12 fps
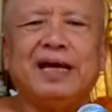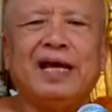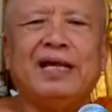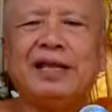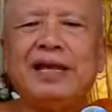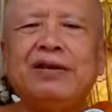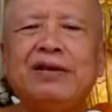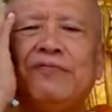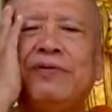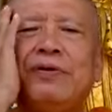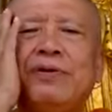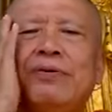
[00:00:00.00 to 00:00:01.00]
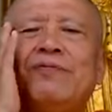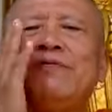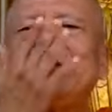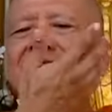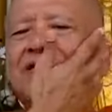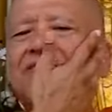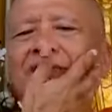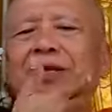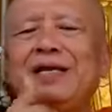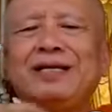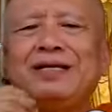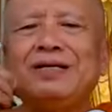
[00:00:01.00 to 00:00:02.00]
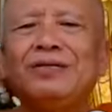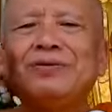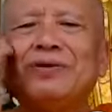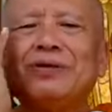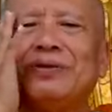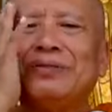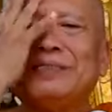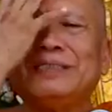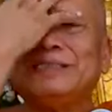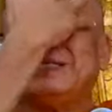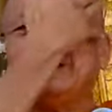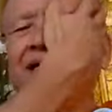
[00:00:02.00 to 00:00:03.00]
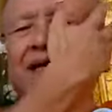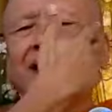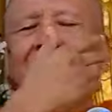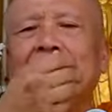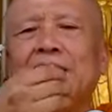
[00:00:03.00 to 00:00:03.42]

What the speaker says: And then you feel your facial feeling. You got consciousness here.